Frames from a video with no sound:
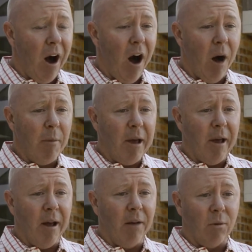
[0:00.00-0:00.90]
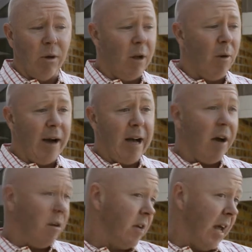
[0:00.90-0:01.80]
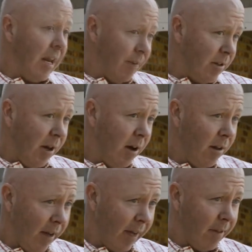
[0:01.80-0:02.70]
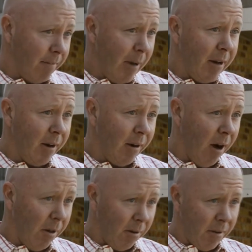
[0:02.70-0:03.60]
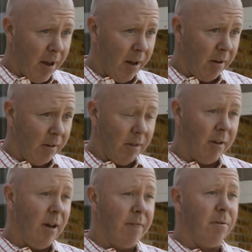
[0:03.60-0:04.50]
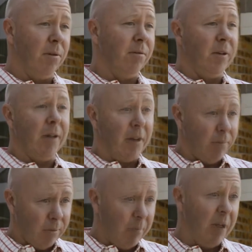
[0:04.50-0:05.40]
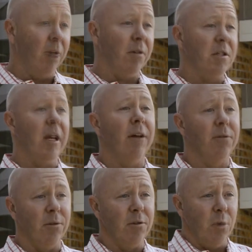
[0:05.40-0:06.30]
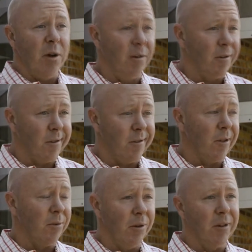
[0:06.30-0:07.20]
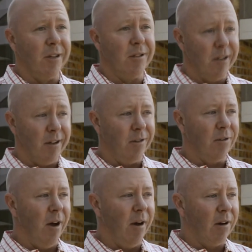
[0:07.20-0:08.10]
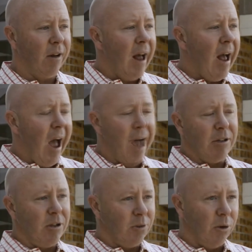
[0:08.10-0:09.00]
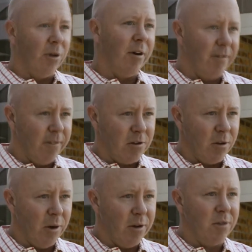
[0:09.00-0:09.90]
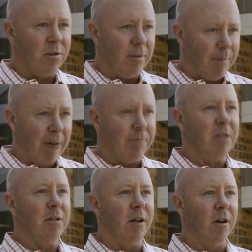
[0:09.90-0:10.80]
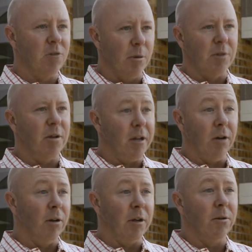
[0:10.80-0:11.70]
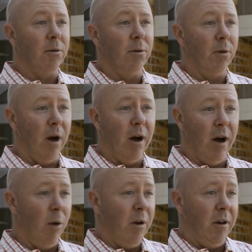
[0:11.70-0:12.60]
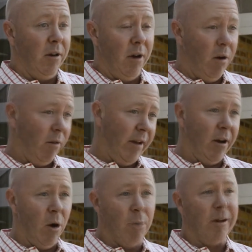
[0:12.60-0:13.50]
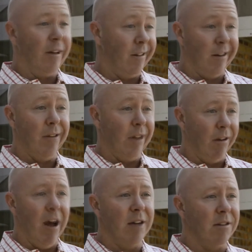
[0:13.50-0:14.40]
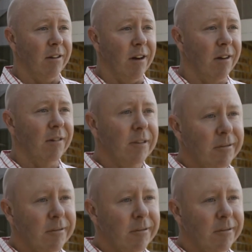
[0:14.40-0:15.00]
And when they walk out, you can't even tell that they've been here, other than the delightful feeling of being able to see out through these windows, because that's one thing that's neat is having these older inefficient windows, and you pop these in here, it's almost like you're looking through a window, you know, like an opening that doesn't have any glass in there.